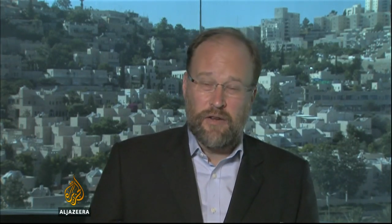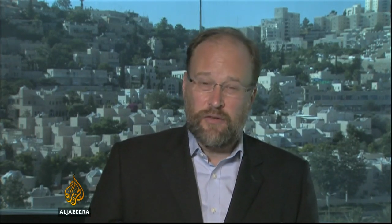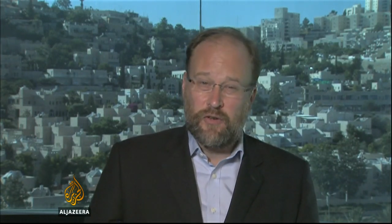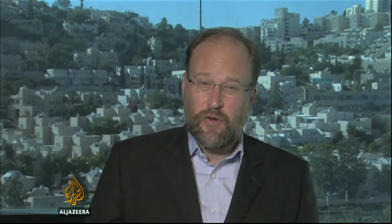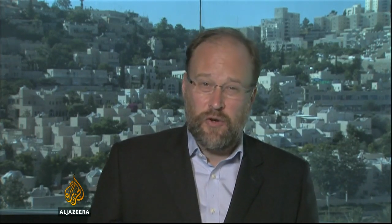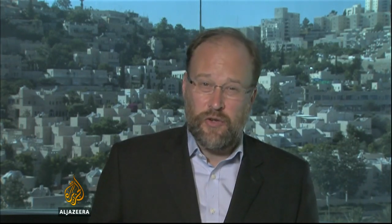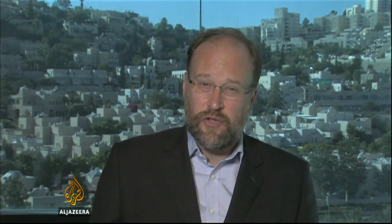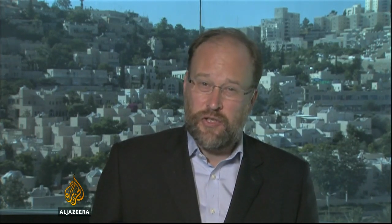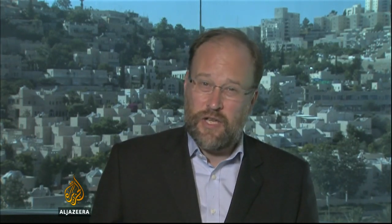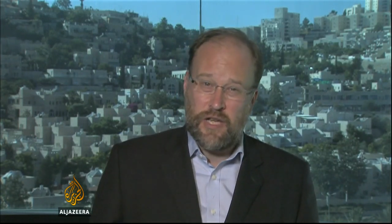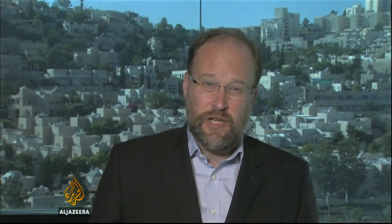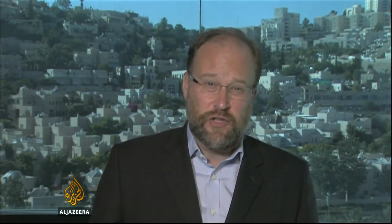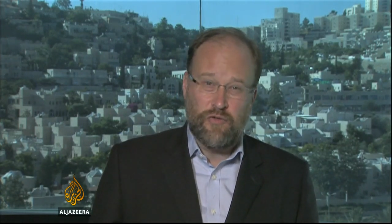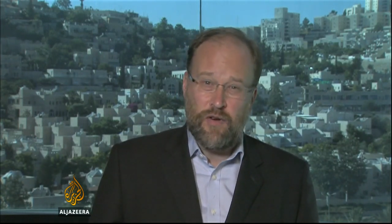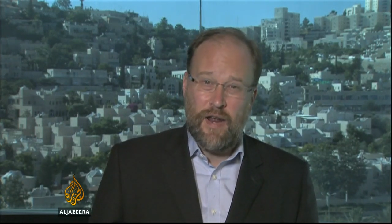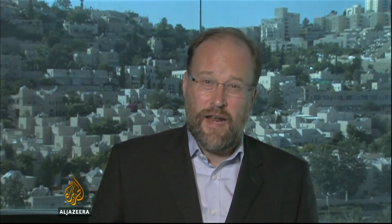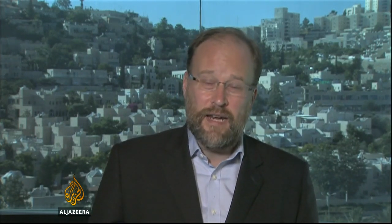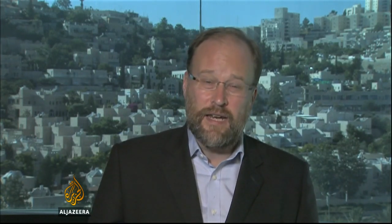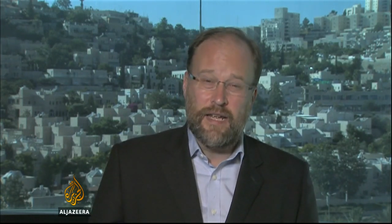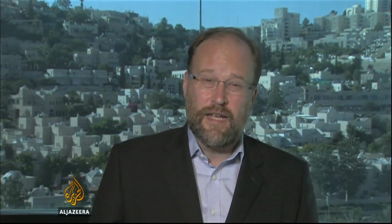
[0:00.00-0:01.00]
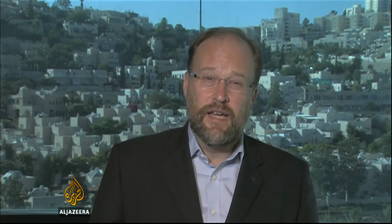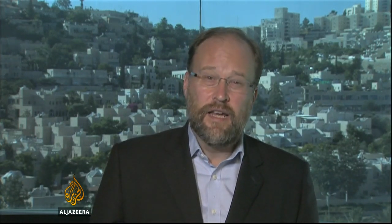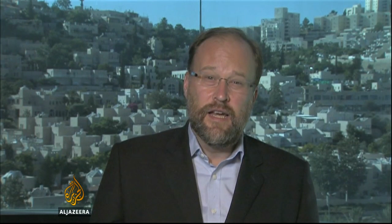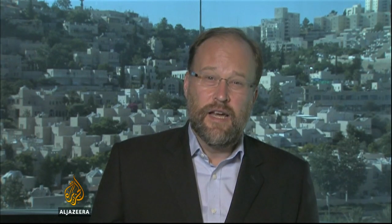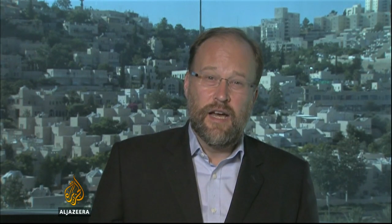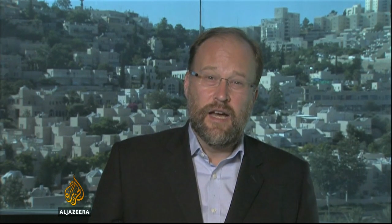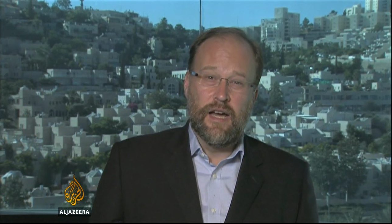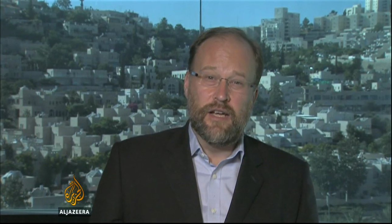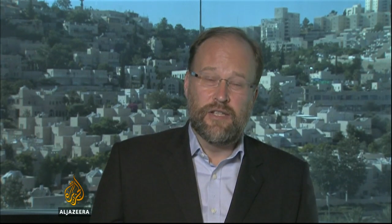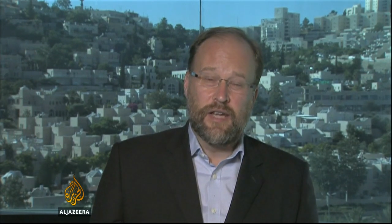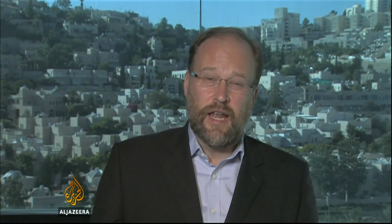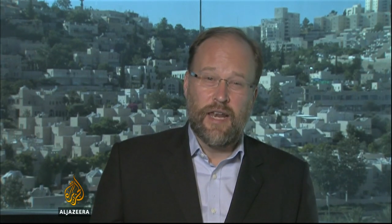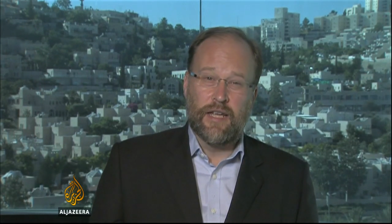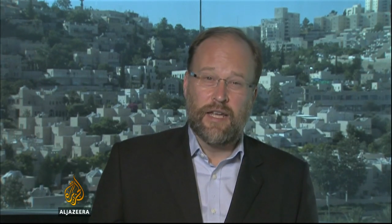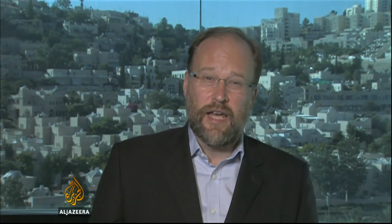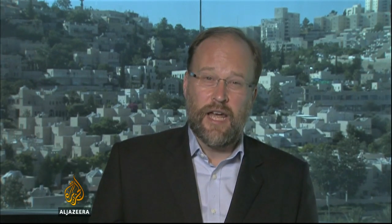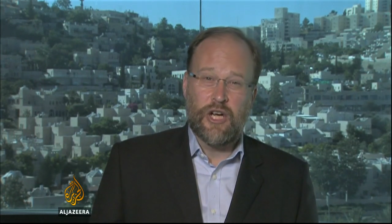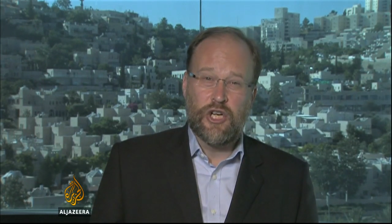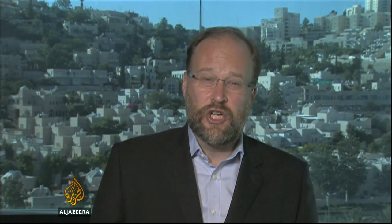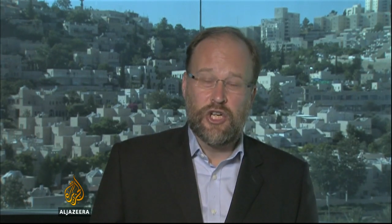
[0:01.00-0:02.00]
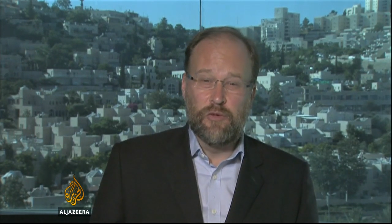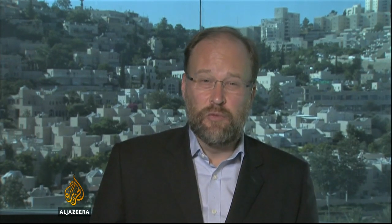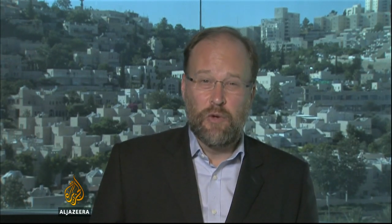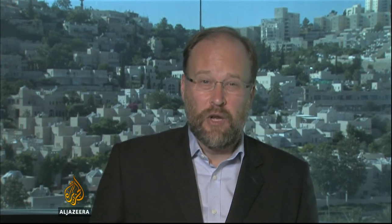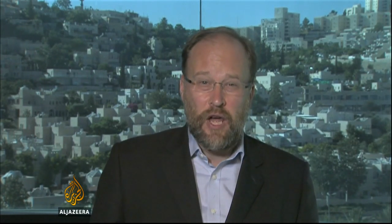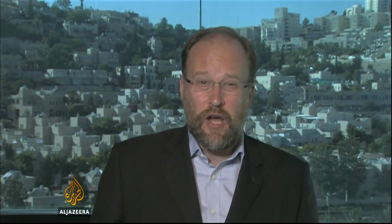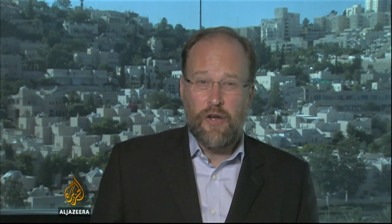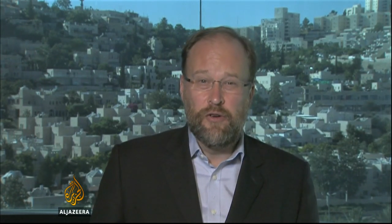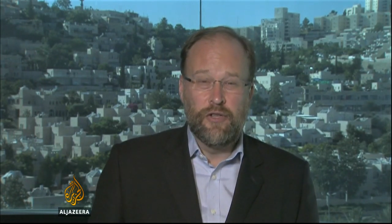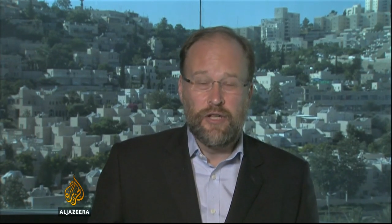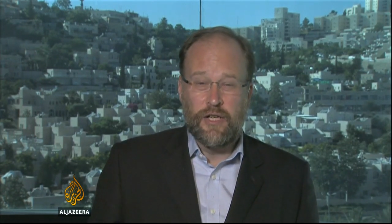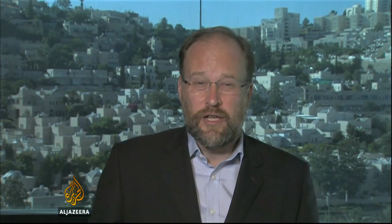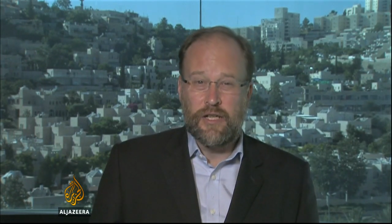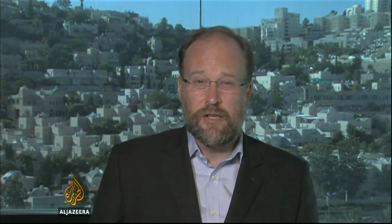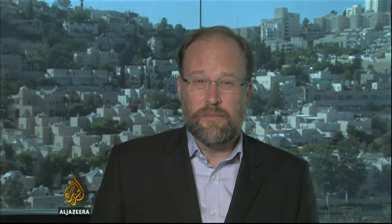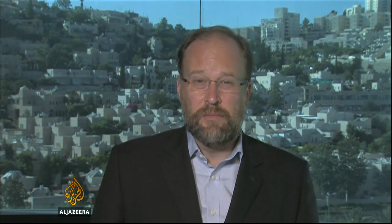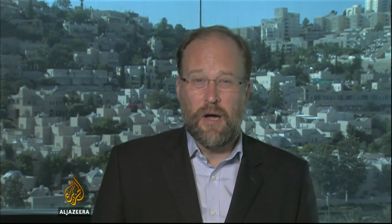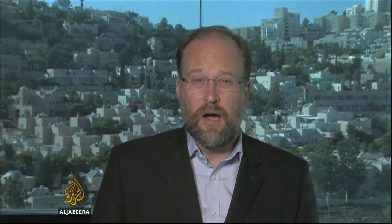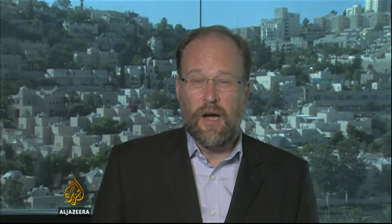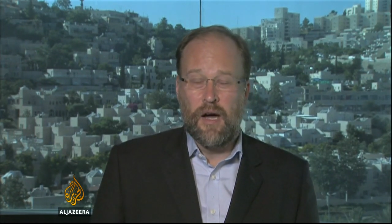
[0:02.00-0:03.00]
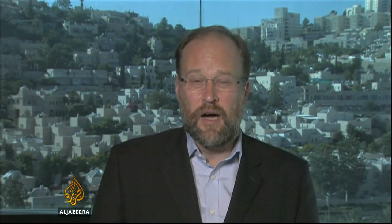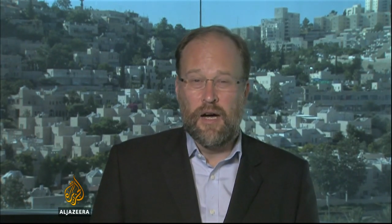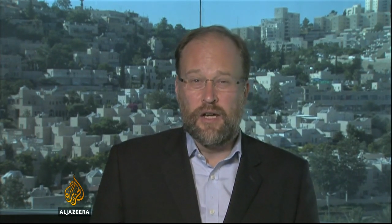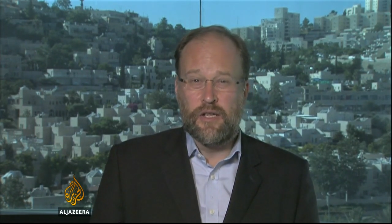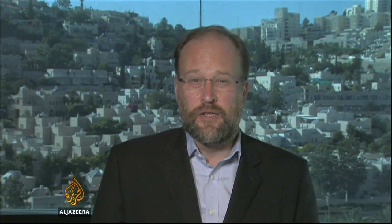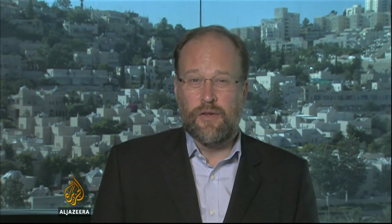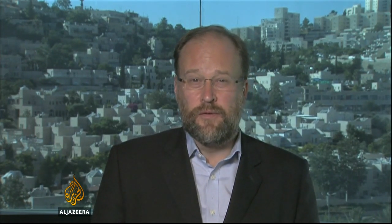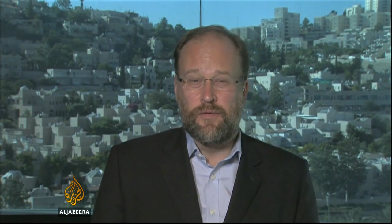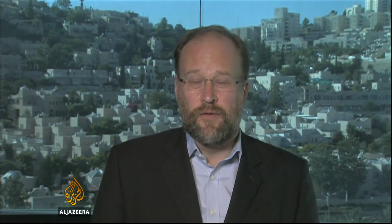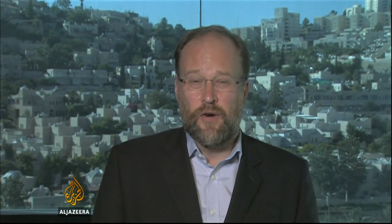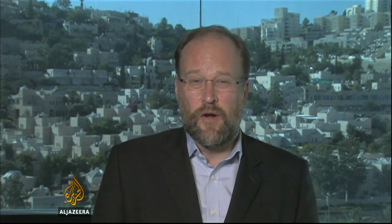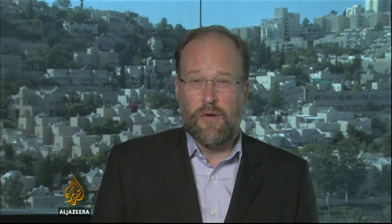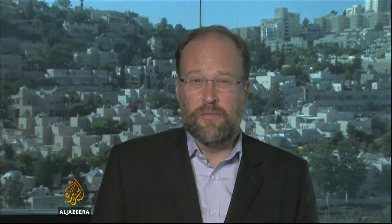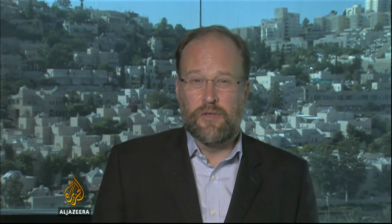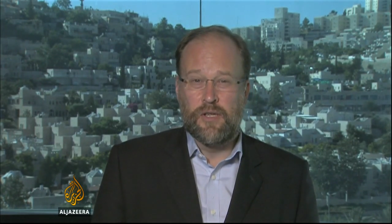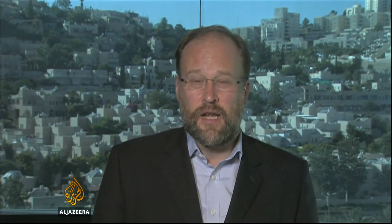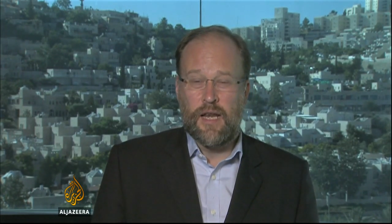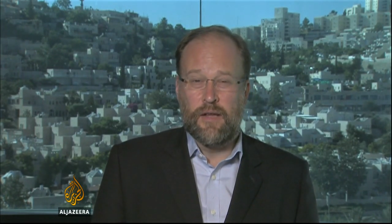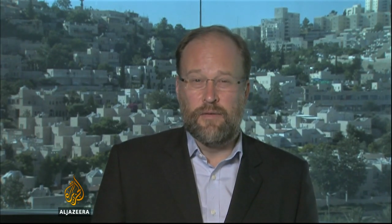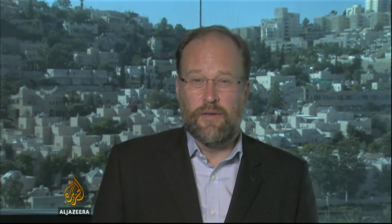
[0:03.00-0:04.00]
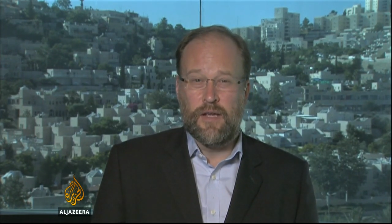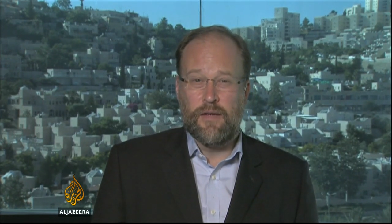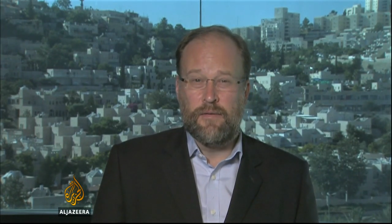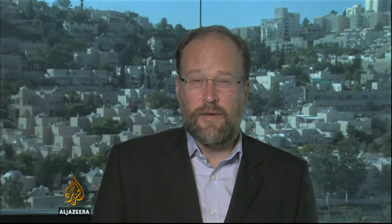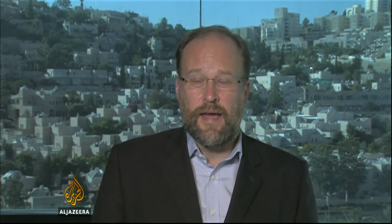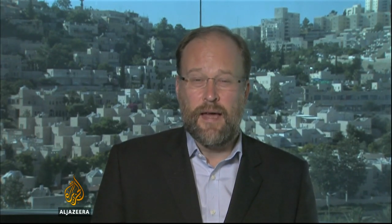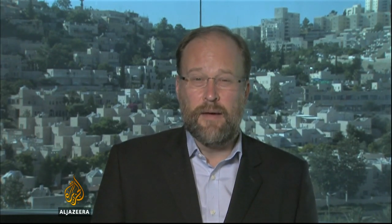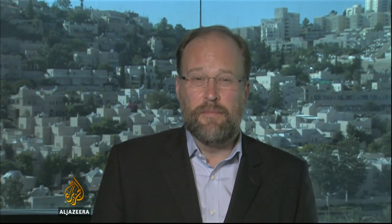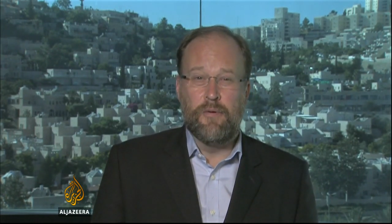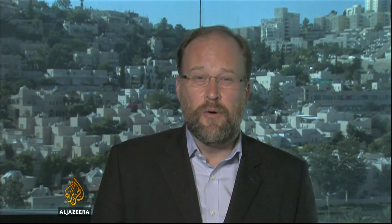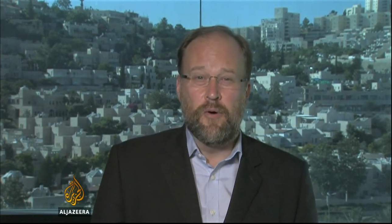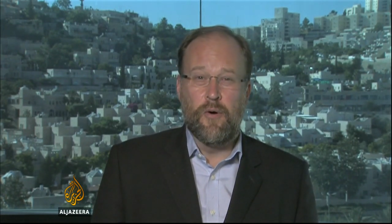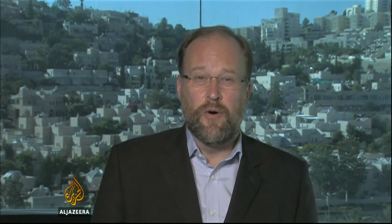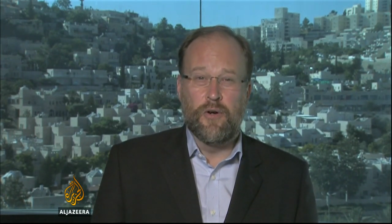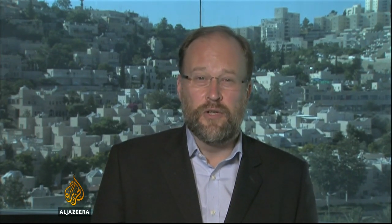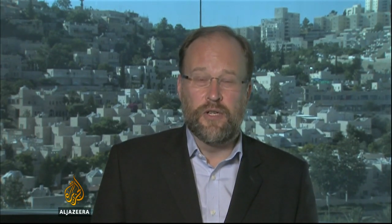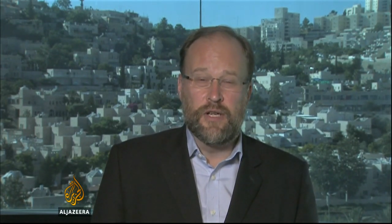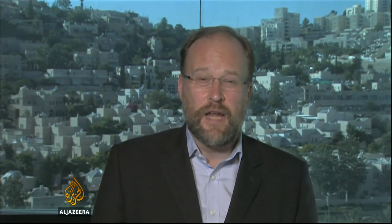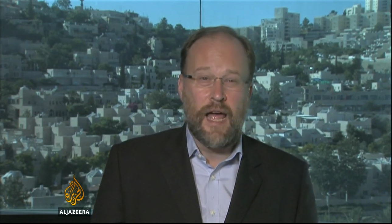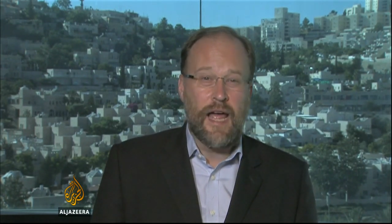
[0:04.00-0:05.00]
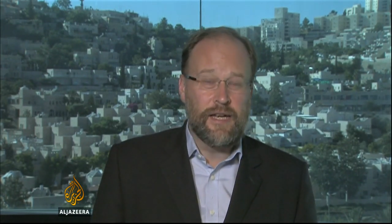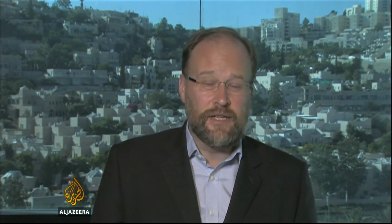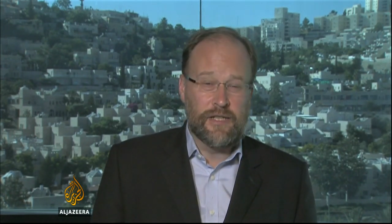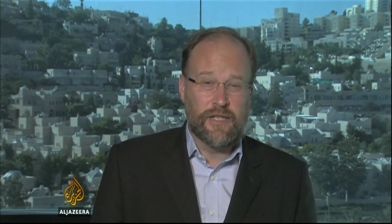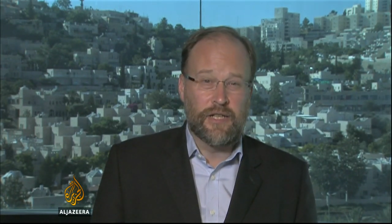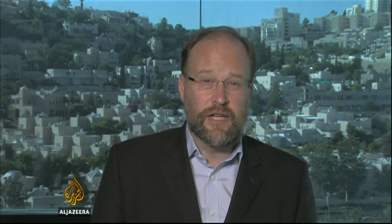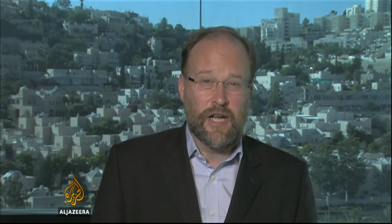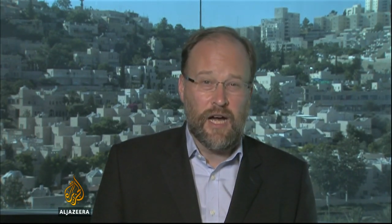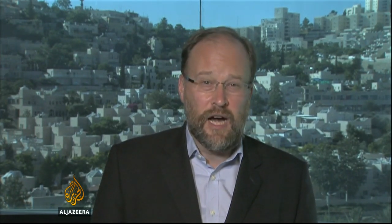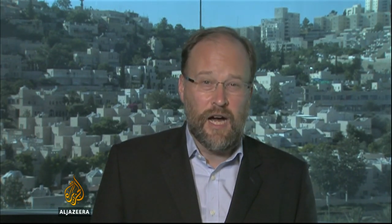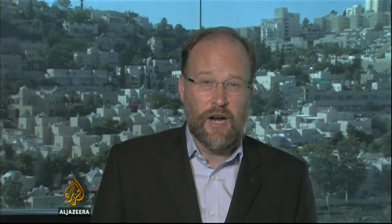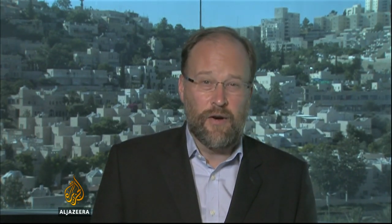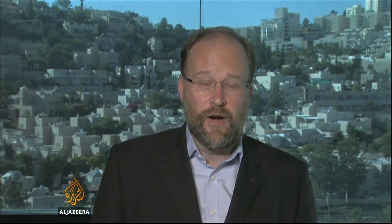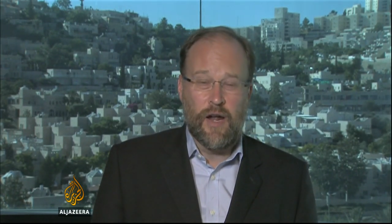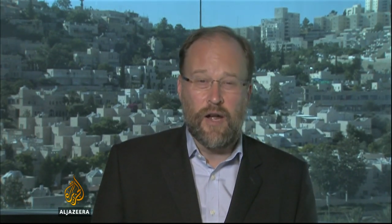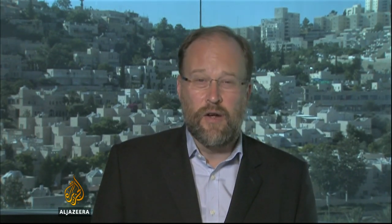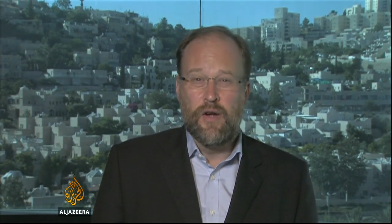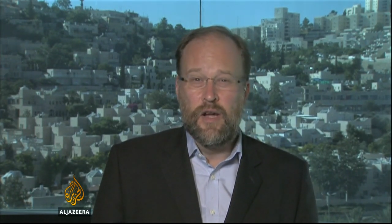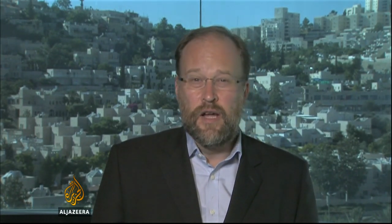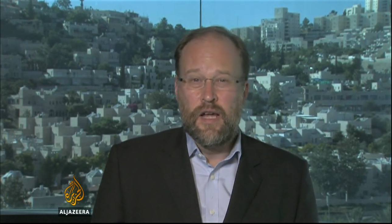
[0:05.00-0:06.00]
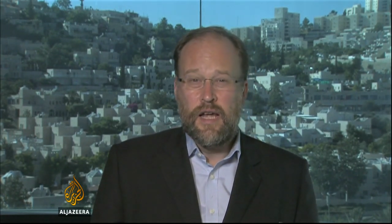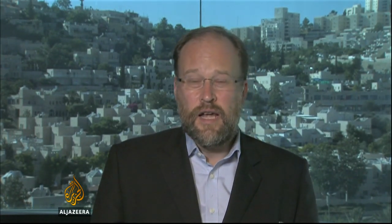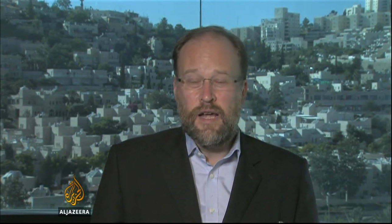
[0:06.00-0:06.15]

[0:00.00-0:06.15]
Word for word: And of course, the Israeli uh, delegation will only depart from Tel Aviv airport and head to Cairo